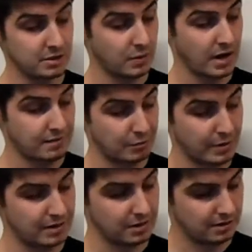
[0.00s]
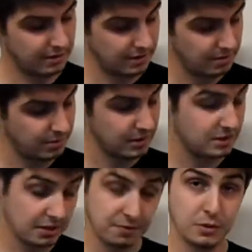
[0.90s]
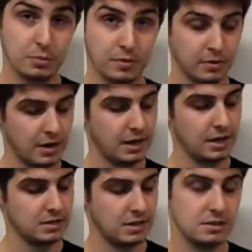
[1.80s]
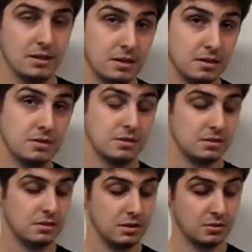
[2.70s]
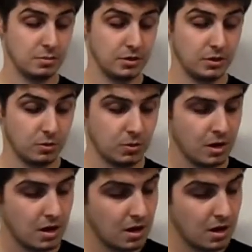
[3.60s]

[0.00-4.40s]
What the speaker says: That's why I have the red dot on there. But if you prefer AK sights, then these are pretty cool.